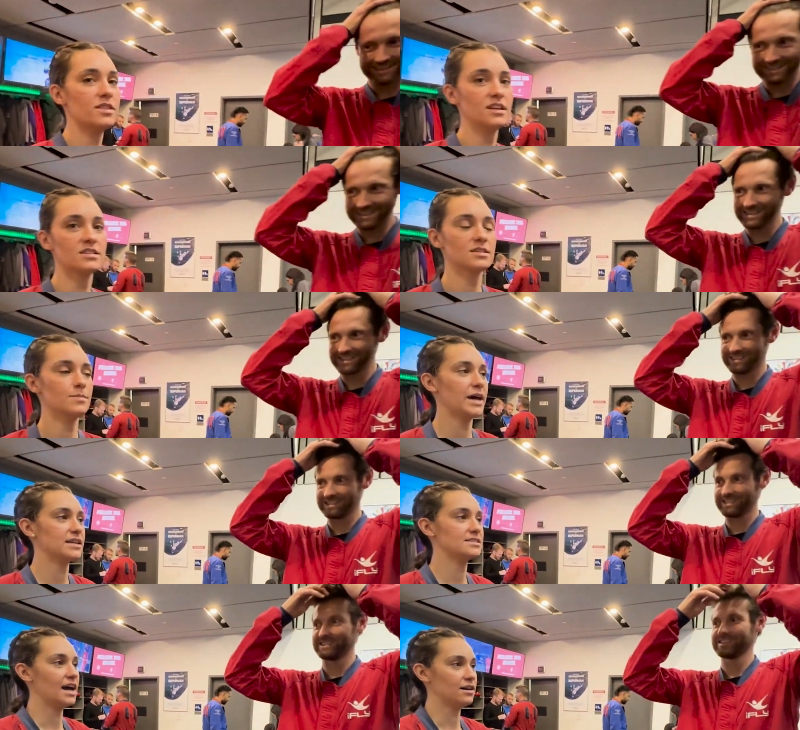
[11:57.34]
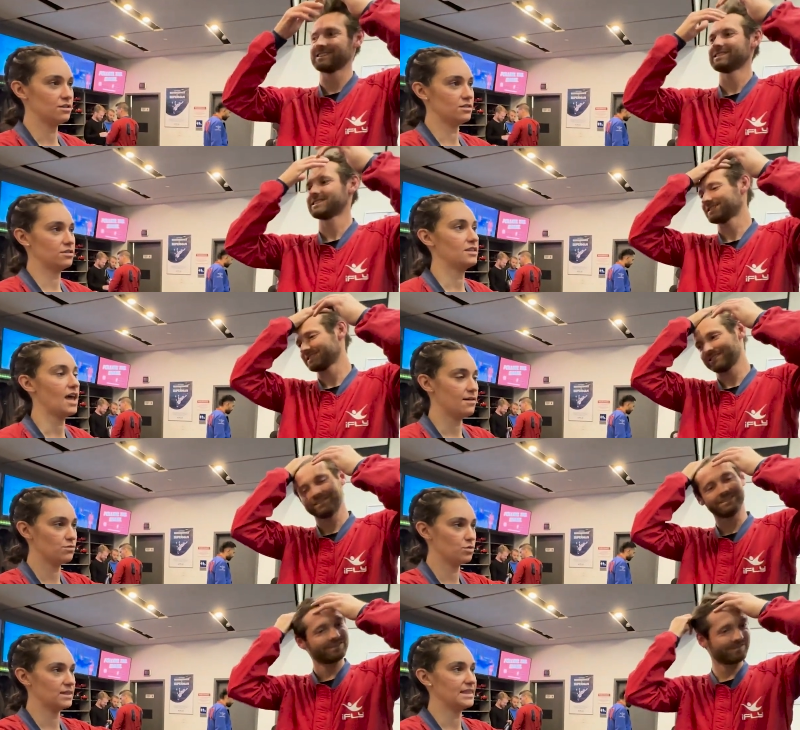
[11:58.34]
Speaker 1: think is the best out of
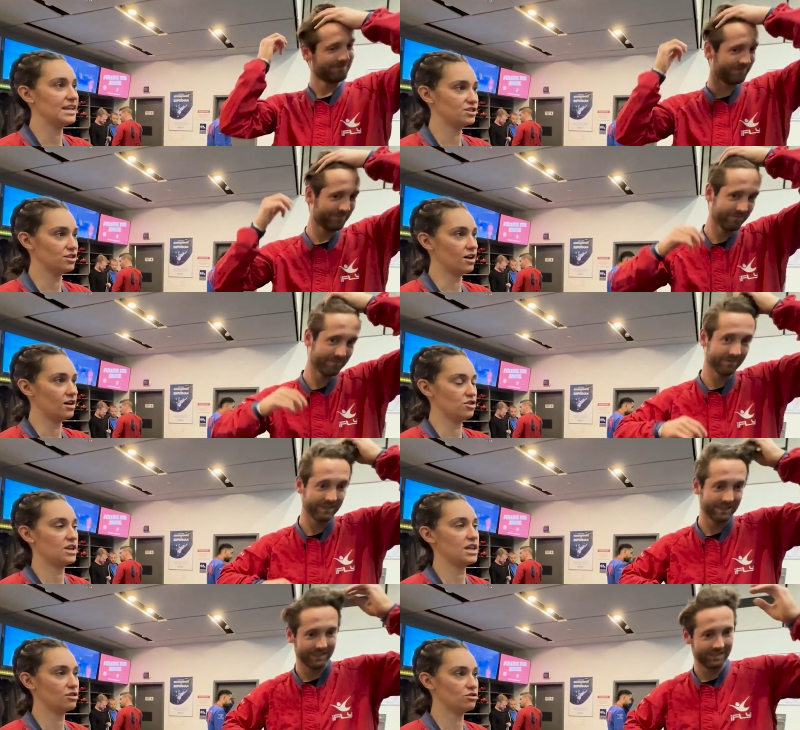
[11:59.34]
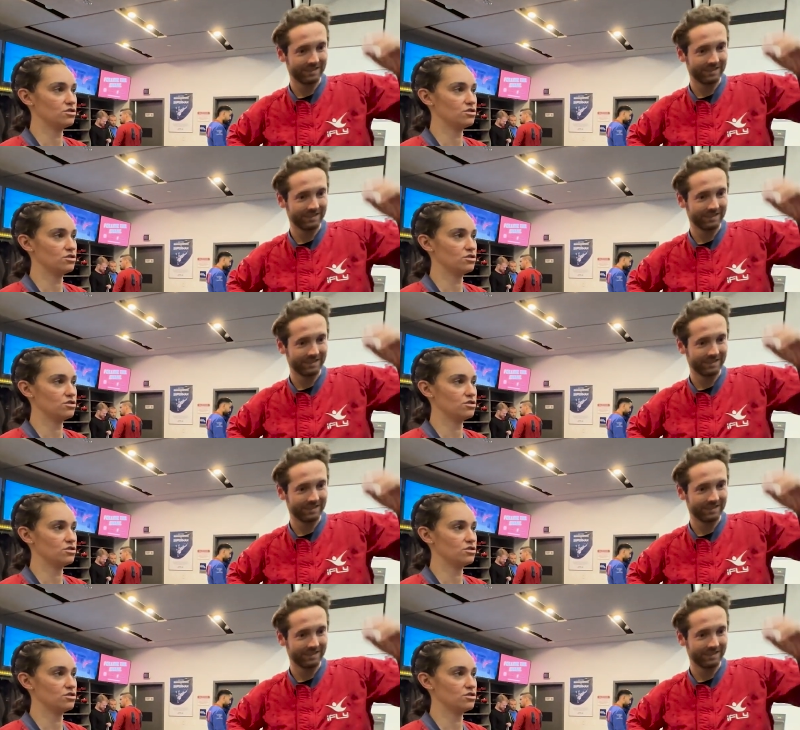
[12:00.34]
everyone they saw? You can't include